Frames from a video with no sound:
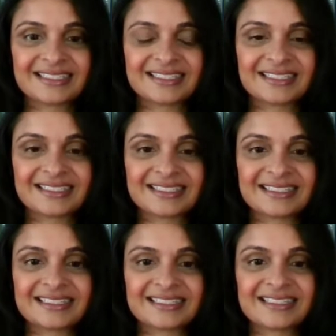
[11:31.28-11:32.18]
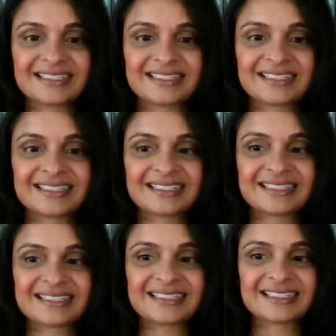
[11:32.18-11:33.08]

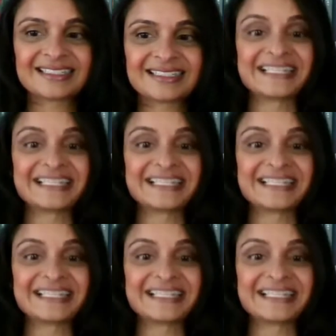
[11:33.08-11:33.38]
(silent)